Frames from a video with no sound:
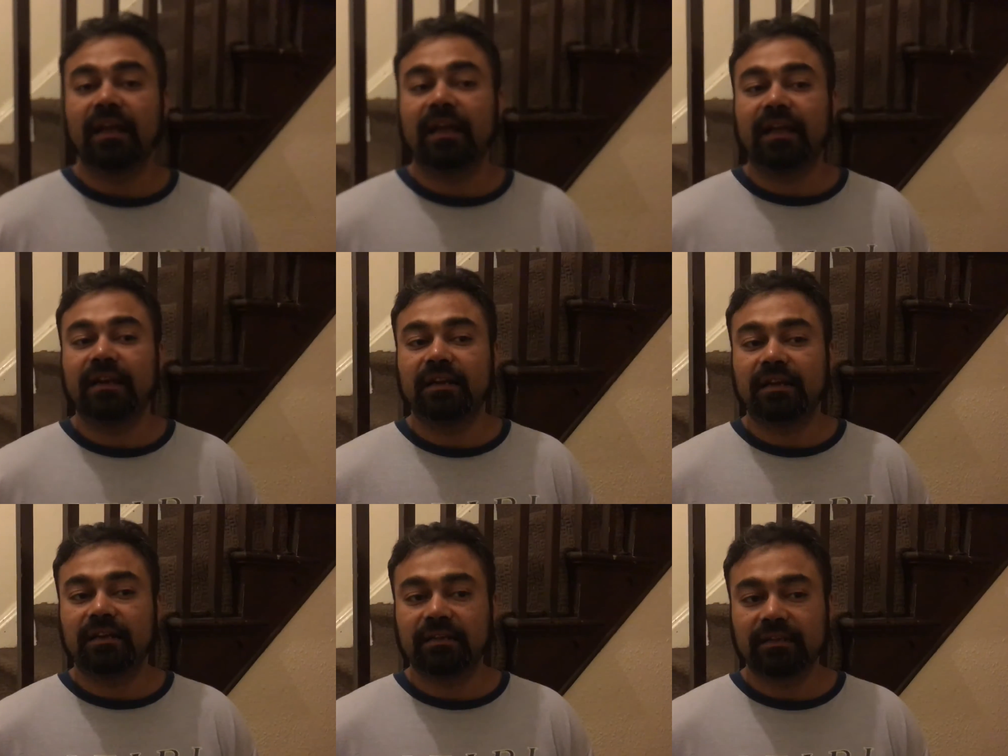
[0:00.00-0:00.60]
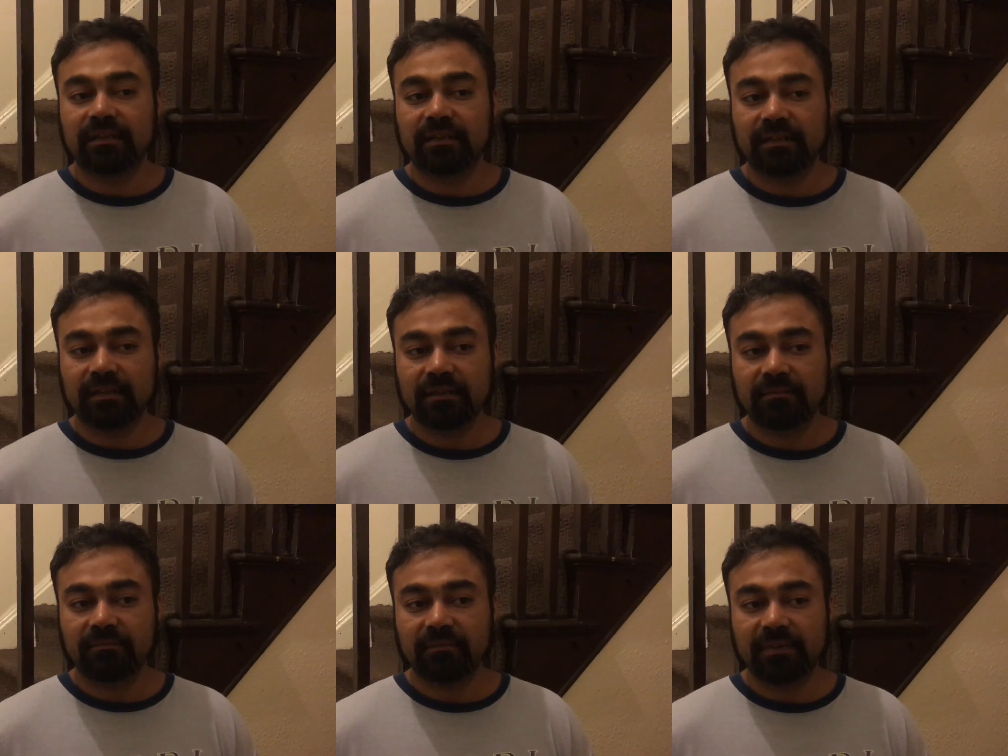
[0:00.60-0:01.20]
and
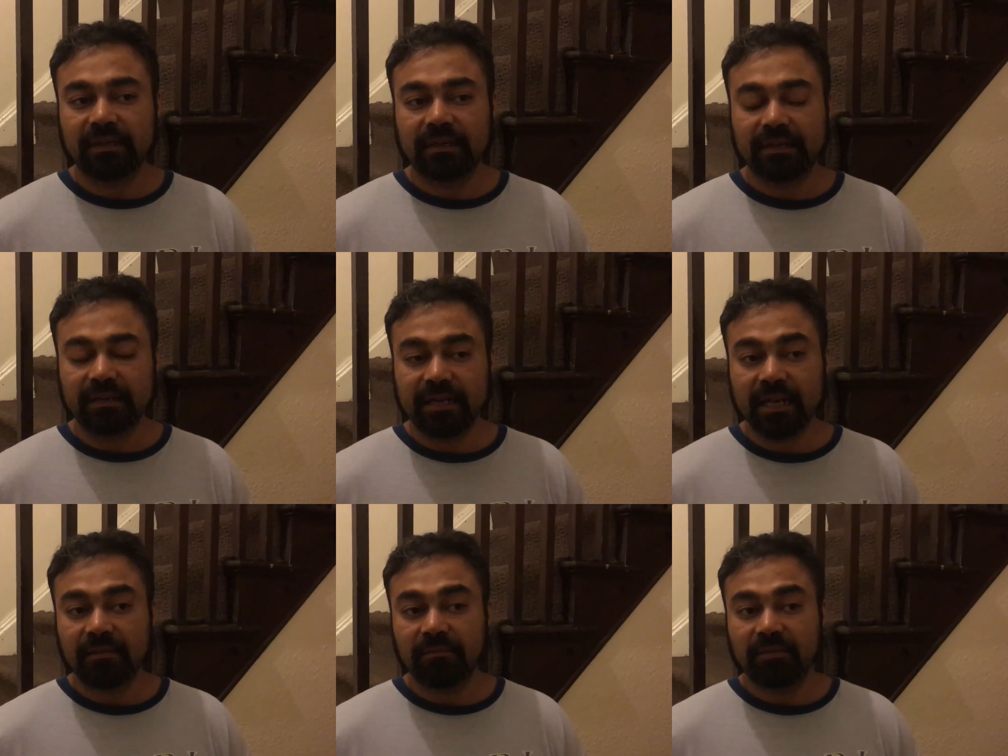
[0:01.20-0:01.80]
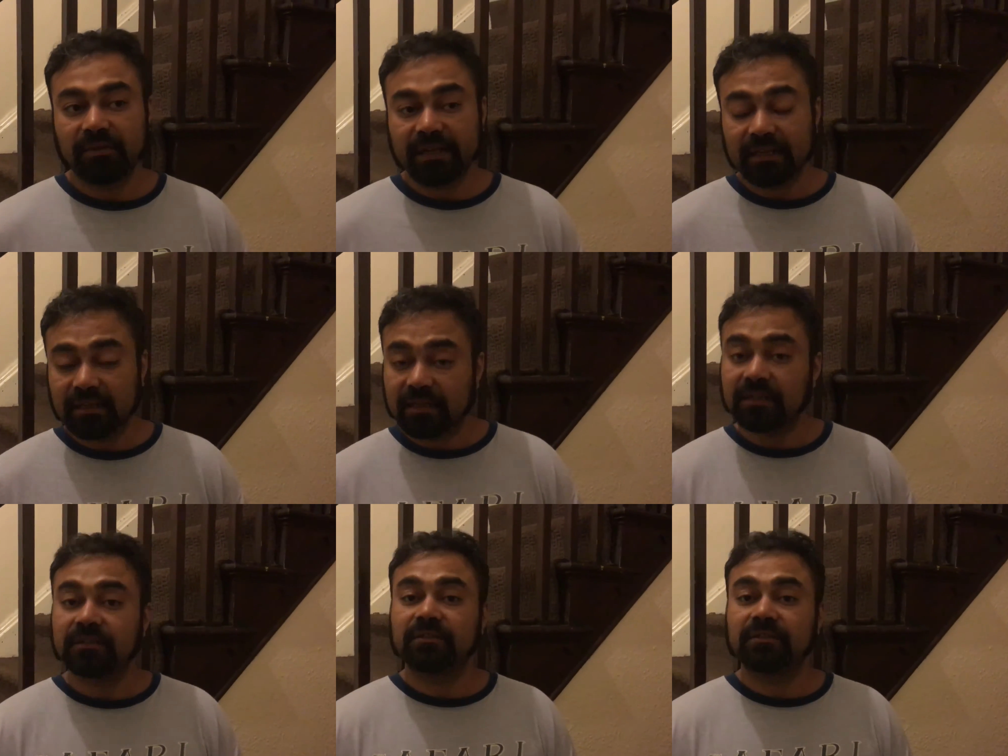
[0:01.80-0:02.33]
other neighboring